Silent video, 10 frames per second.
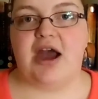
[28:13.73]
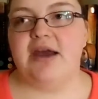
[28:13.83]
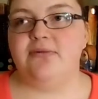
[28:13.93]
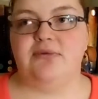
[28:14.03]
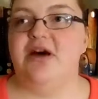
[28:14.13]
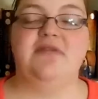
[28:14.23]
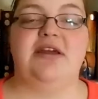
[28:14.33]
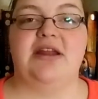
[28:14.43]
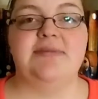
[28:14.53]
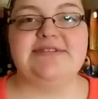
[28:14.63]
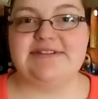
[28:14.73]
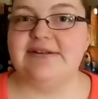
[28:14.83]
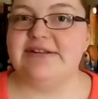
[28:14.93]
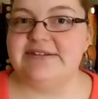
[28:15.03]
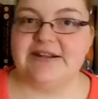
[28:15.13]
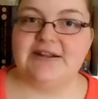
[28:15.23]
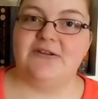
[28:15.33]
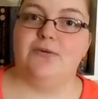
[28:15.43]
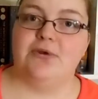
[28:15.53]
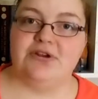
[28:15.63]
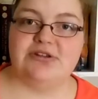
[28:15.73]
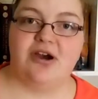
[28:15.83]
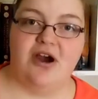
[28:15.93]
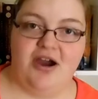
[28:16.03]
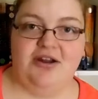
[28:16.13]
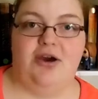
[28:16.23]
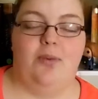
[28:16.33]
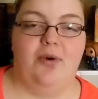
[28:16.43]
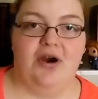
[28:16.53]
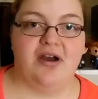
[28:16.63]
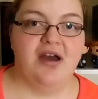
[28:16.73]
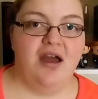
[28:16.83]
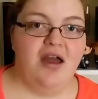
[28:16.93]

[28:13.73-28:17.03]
I loved it and I'm still listening to the Winter Song audiobook